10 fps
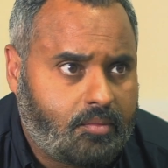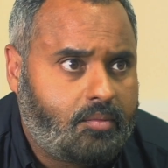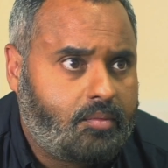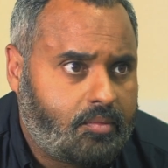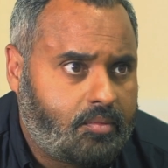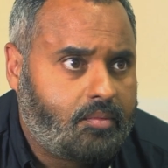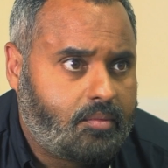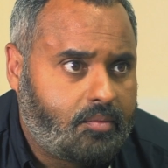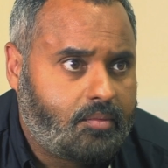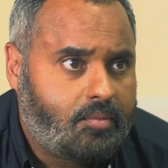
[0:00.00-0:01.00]
want to be
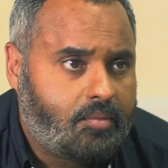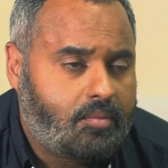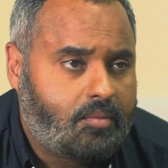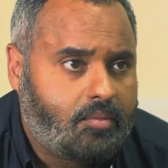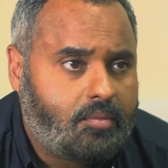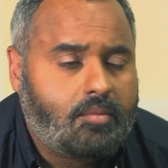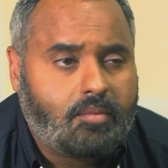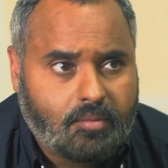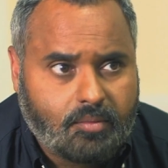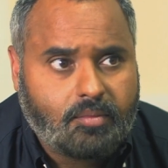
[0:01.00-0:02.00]
more
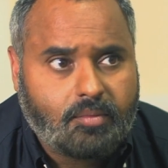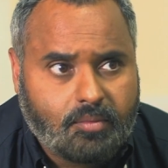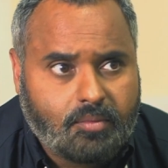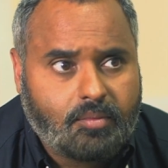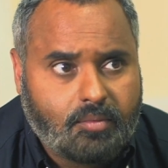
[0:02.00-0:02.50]
active and get back